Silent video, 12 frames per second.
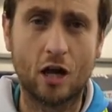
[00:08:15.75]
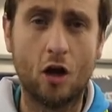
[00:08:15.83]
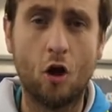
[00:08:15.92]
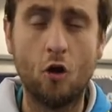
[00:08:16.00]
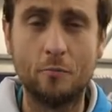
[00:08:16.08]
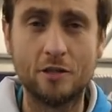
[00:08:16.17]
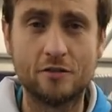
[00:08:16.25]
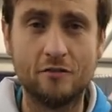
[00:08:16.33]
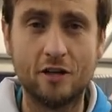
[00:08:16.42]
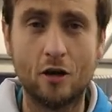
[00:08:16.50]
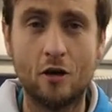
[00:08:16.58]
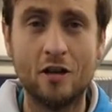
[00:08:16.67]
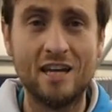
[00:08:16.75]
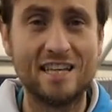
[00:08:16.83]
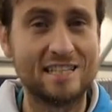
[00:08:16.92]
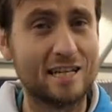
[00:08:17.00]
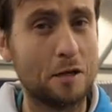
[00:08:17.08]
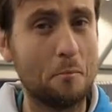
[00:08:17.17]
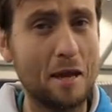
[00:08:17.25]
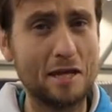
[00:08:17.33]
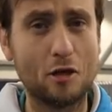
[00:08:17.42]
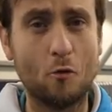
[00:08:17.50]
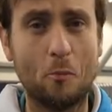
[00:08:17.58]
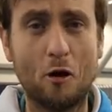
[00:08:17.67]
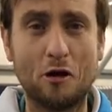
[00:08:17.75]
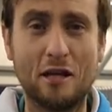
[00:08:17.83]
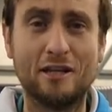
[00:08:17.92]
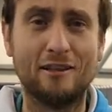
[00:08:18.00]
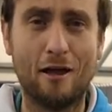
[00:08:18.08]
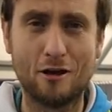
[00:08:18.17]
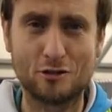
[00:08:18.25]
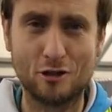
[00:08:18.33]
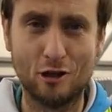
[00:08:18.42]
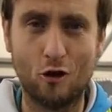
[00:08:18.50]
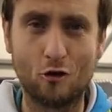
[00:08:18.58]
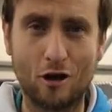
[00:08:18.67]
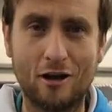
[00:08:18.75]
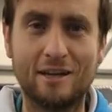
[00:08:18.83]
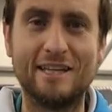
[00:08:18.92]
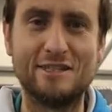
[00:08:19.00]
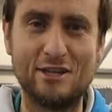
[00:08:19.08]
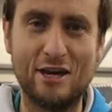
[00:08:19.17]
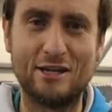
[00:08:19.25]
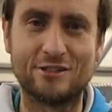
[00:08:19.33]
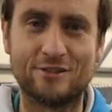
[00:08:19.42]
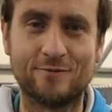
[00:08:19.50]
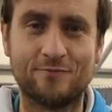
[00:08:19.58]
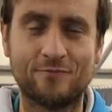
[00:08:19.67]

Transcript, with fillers: I hope this video is gonna make your body last longer in tennis.